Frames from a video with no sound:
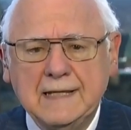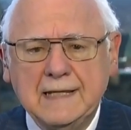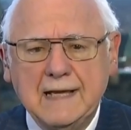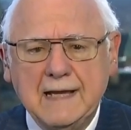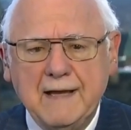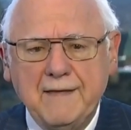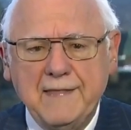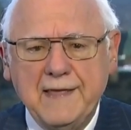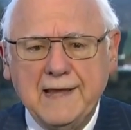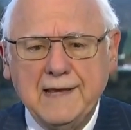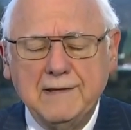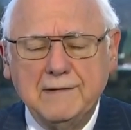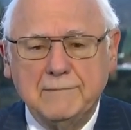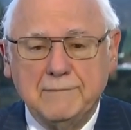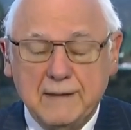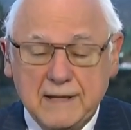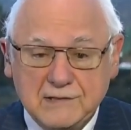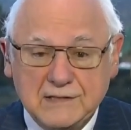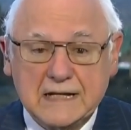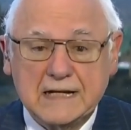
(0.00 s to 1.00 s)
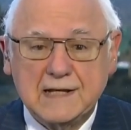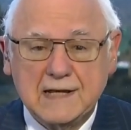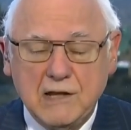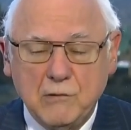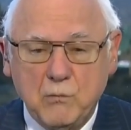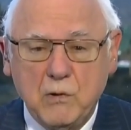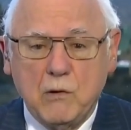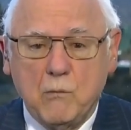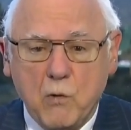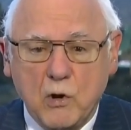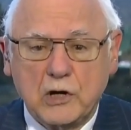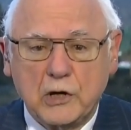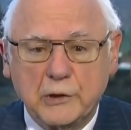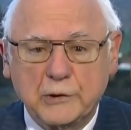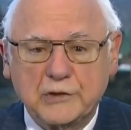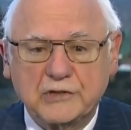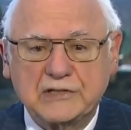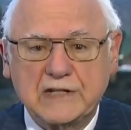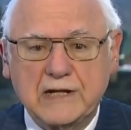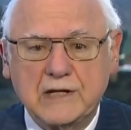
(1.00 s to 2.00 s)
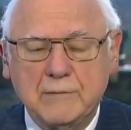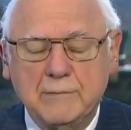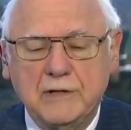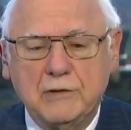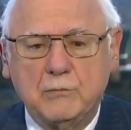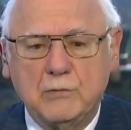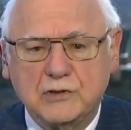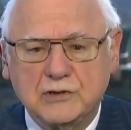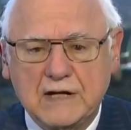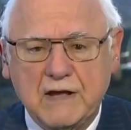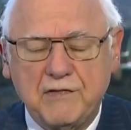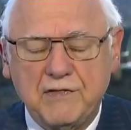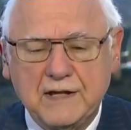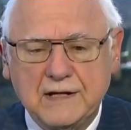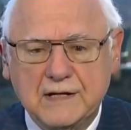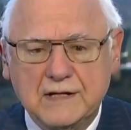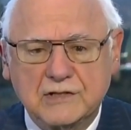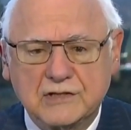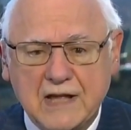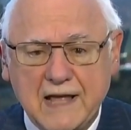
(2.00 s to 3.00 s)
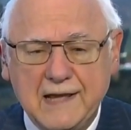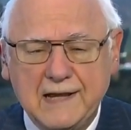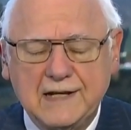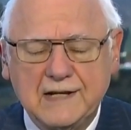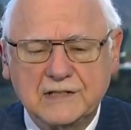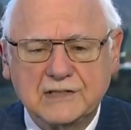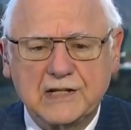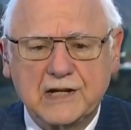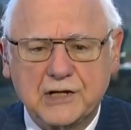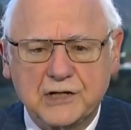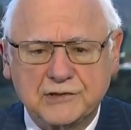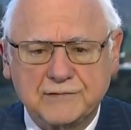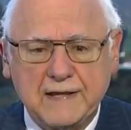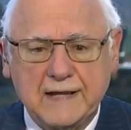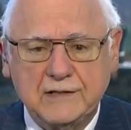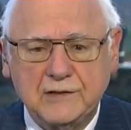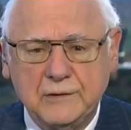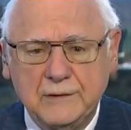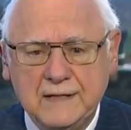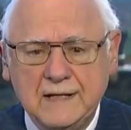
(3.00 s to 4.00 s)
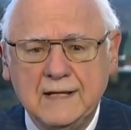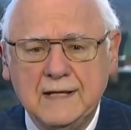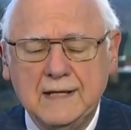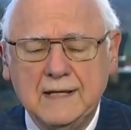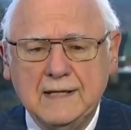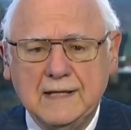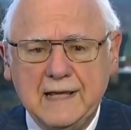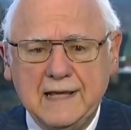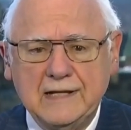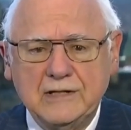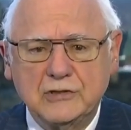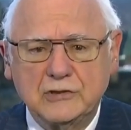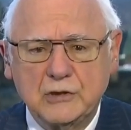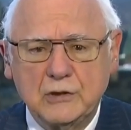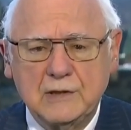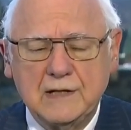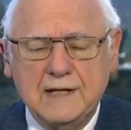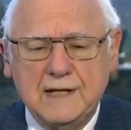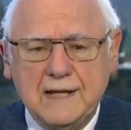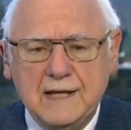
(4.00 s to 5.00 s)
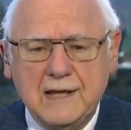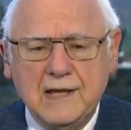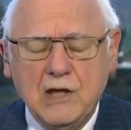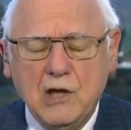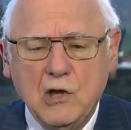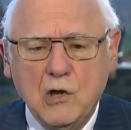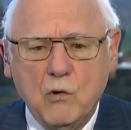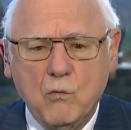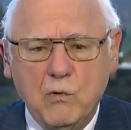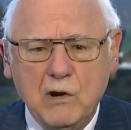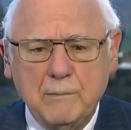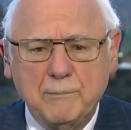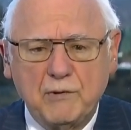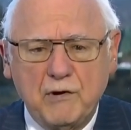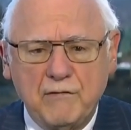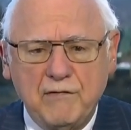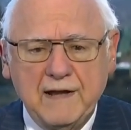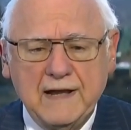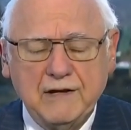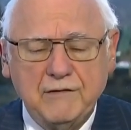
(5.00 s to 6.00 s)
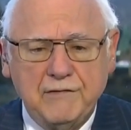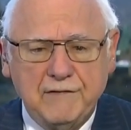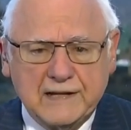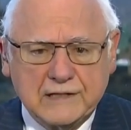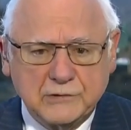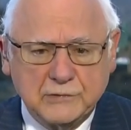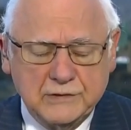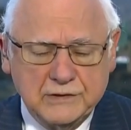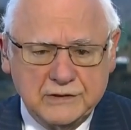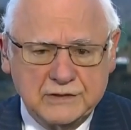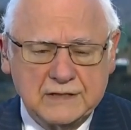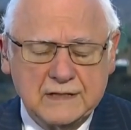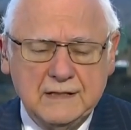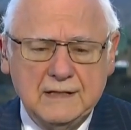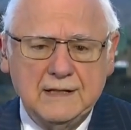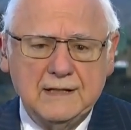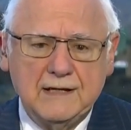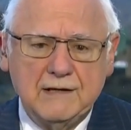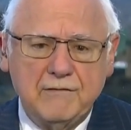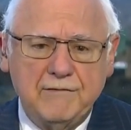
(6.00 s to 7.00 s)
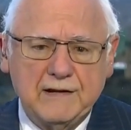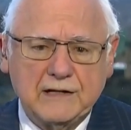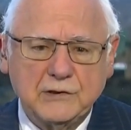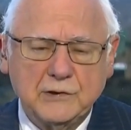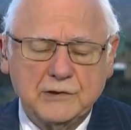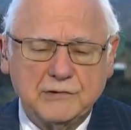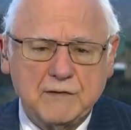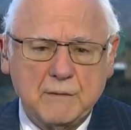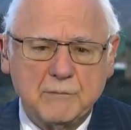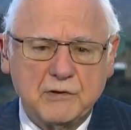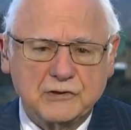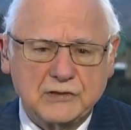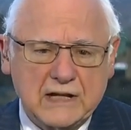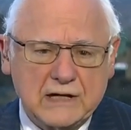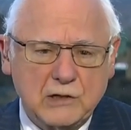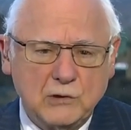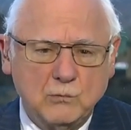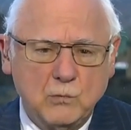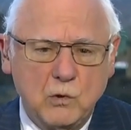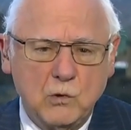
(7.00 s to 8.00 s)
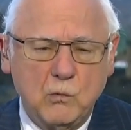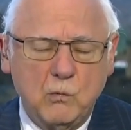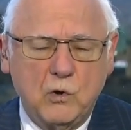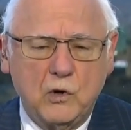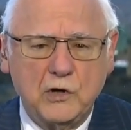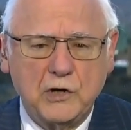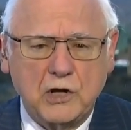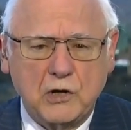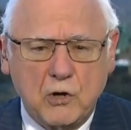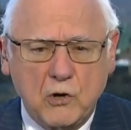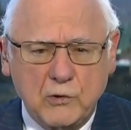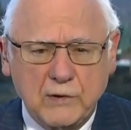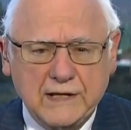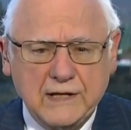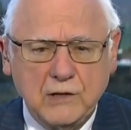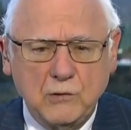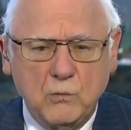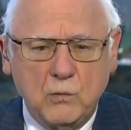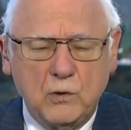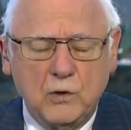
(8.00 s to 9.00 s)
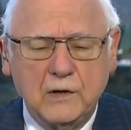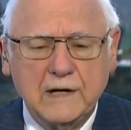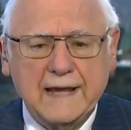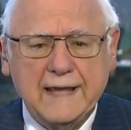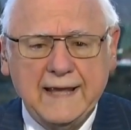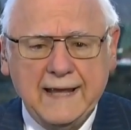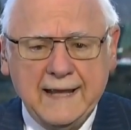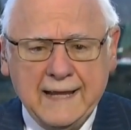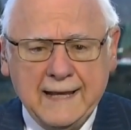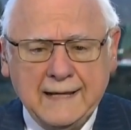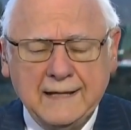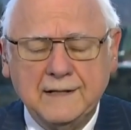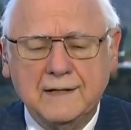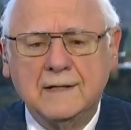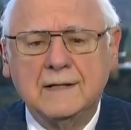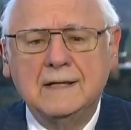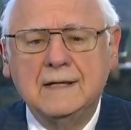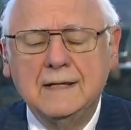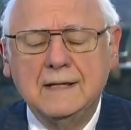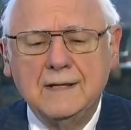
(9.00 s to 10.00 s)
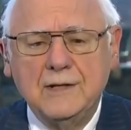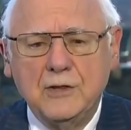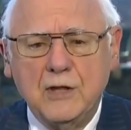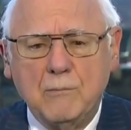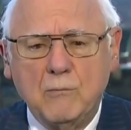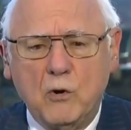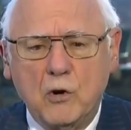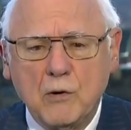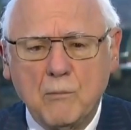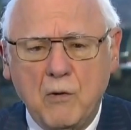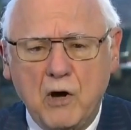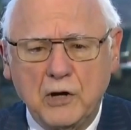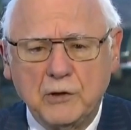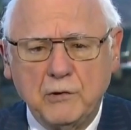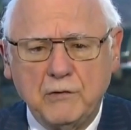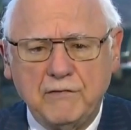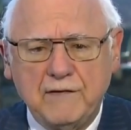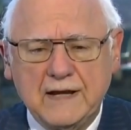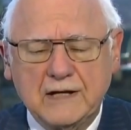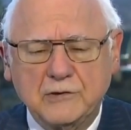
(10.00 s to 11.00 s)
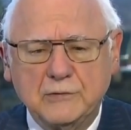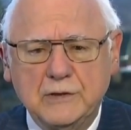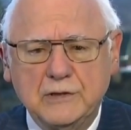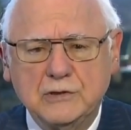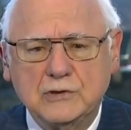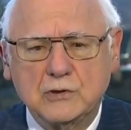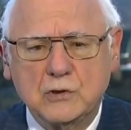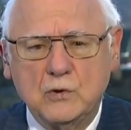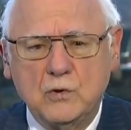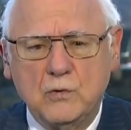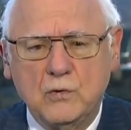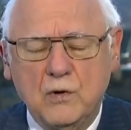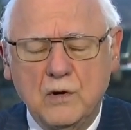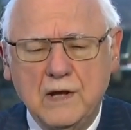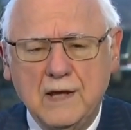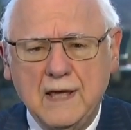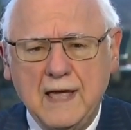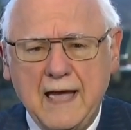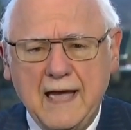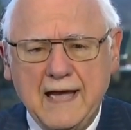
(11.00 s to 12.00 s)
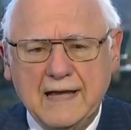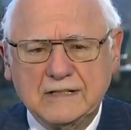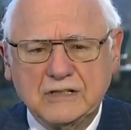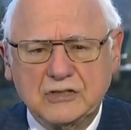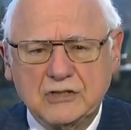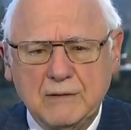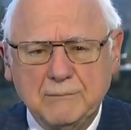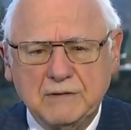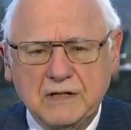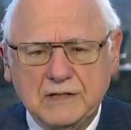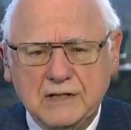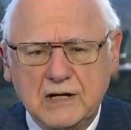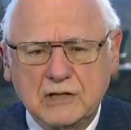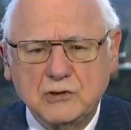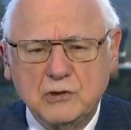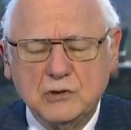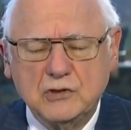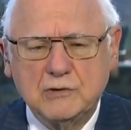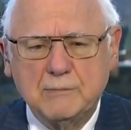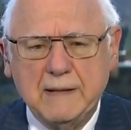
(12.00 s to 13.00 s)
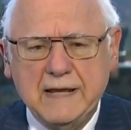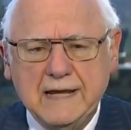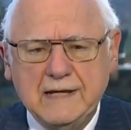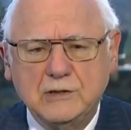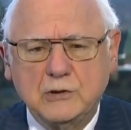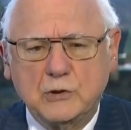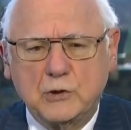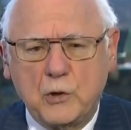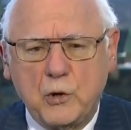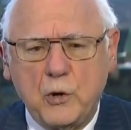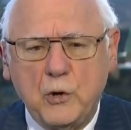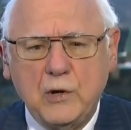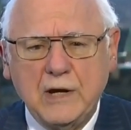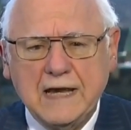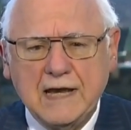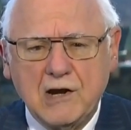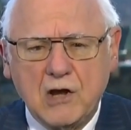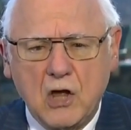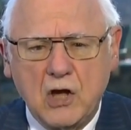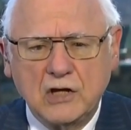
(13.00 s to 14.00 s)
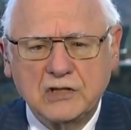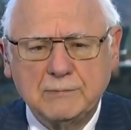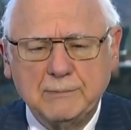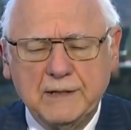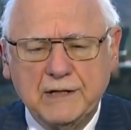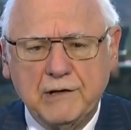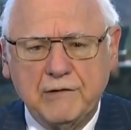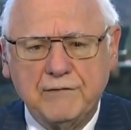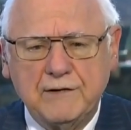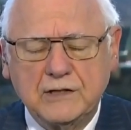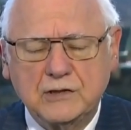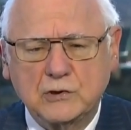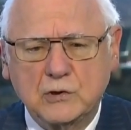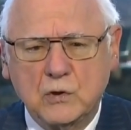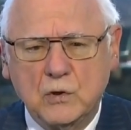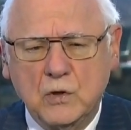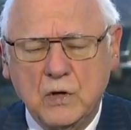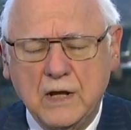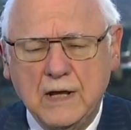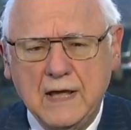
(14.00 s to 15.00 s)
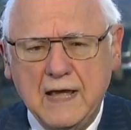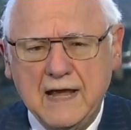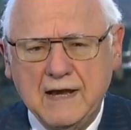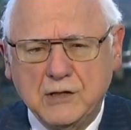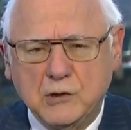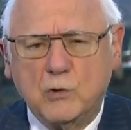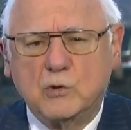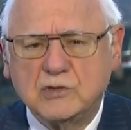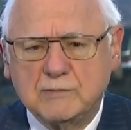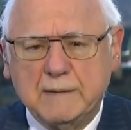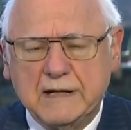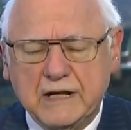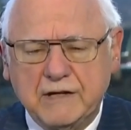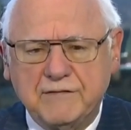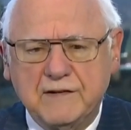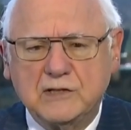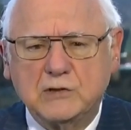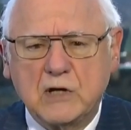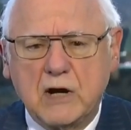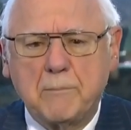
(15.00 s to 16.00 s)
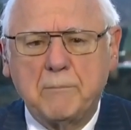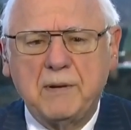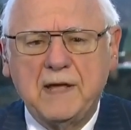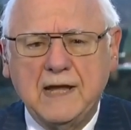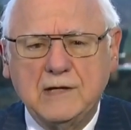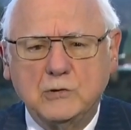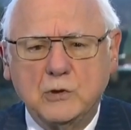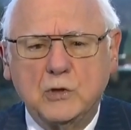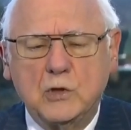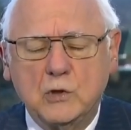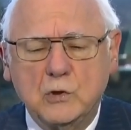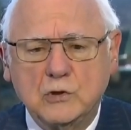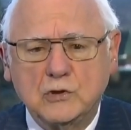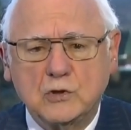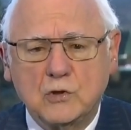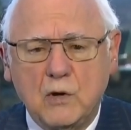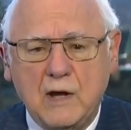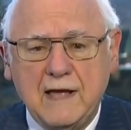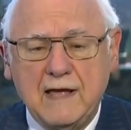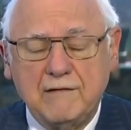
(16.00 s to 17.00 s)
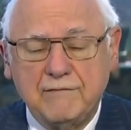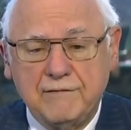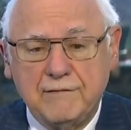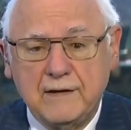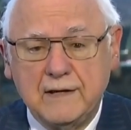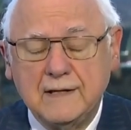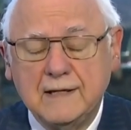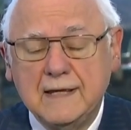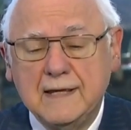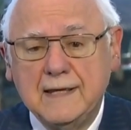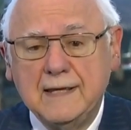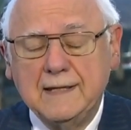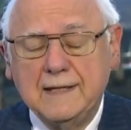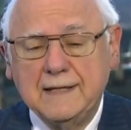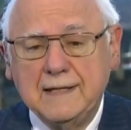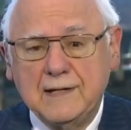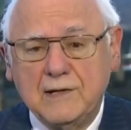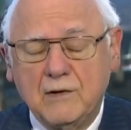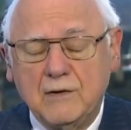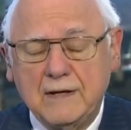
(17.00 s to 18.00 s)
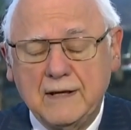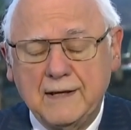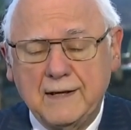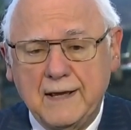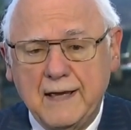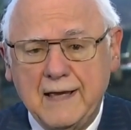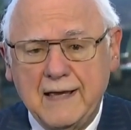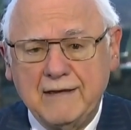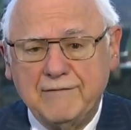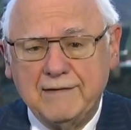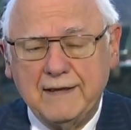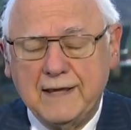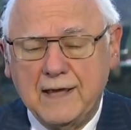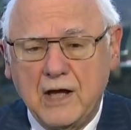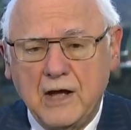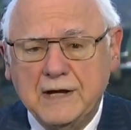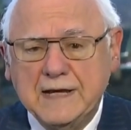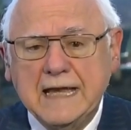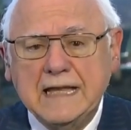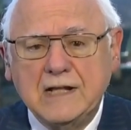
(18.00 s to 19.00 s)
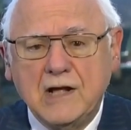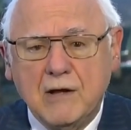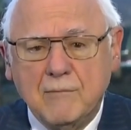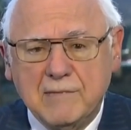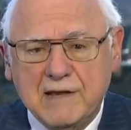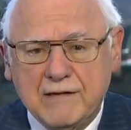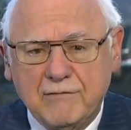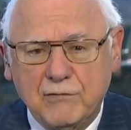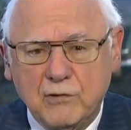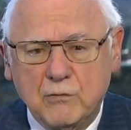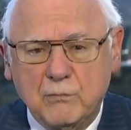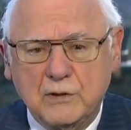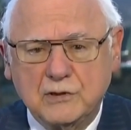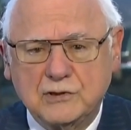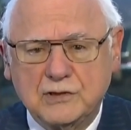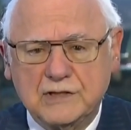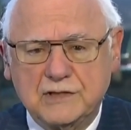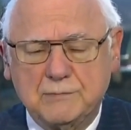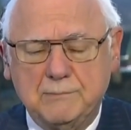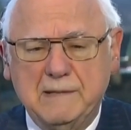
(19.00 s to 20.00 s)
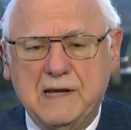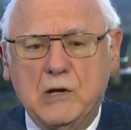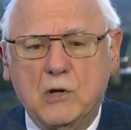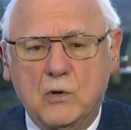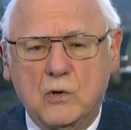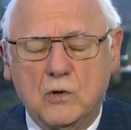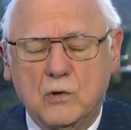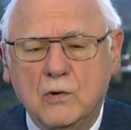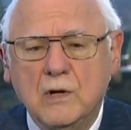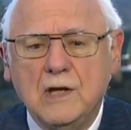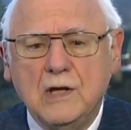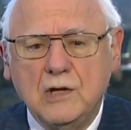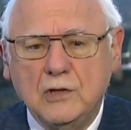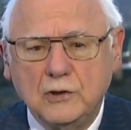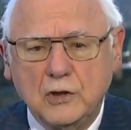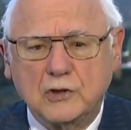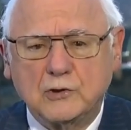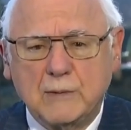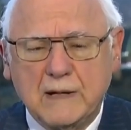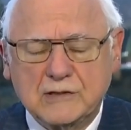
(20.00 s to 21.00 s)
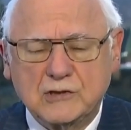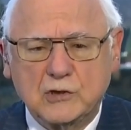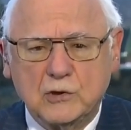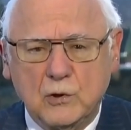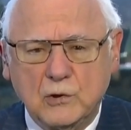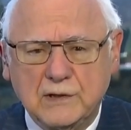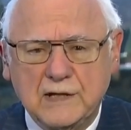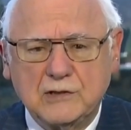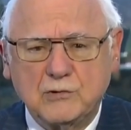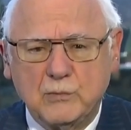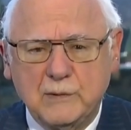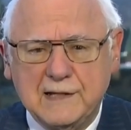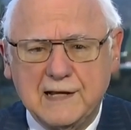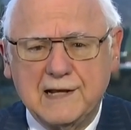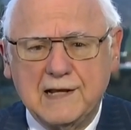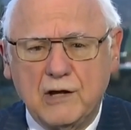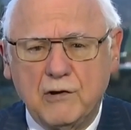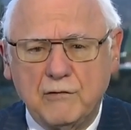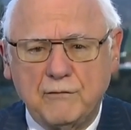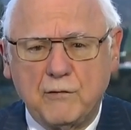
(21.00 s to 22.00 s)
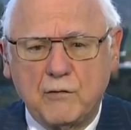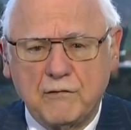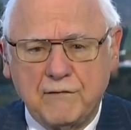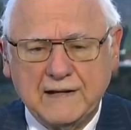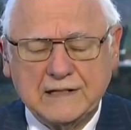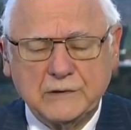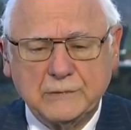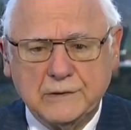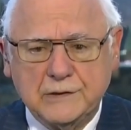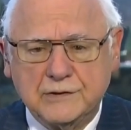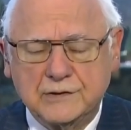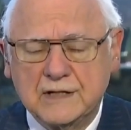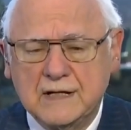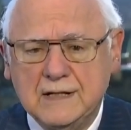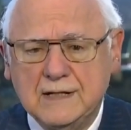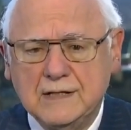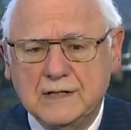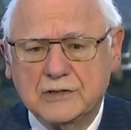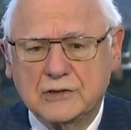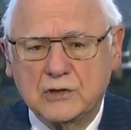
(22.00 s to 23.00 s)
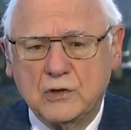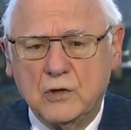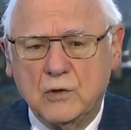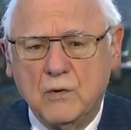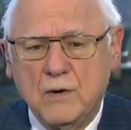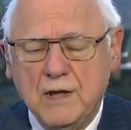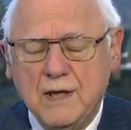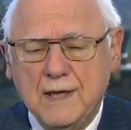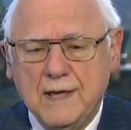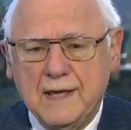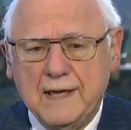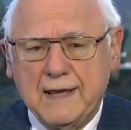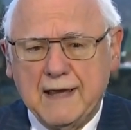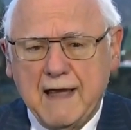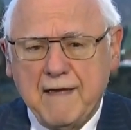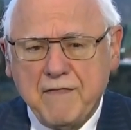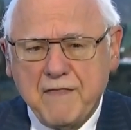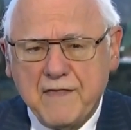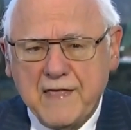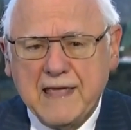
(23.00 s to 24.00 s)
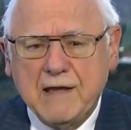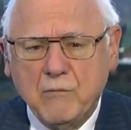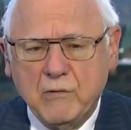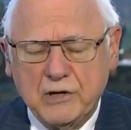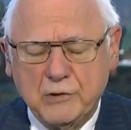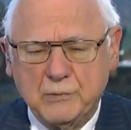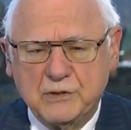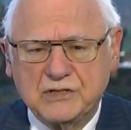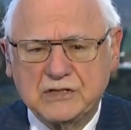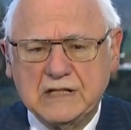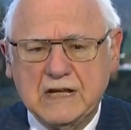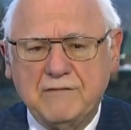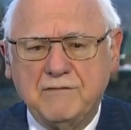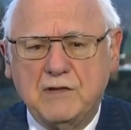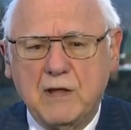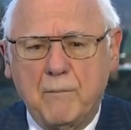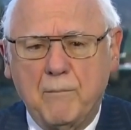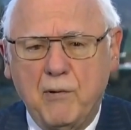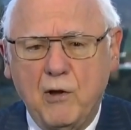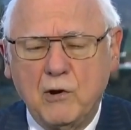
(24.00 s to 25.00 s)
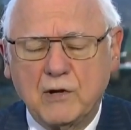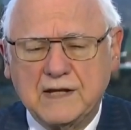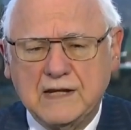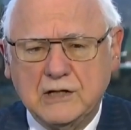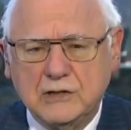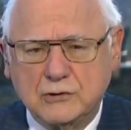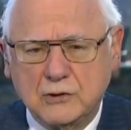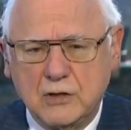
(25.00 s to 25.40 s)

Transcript: And then basically, we work out a settlement, which I think is highly satisfactory and certainly will provide veterans, uh, veterans from the Second World War, the Korean War, and the more modern veterans who had some deductions made to their hearing loss benefits. So, and those benefits are paid to those who have, uh, you know, uh, have a, an income level which is below the threshold that we allow for veterans. So, uh, and they will receive the bulk in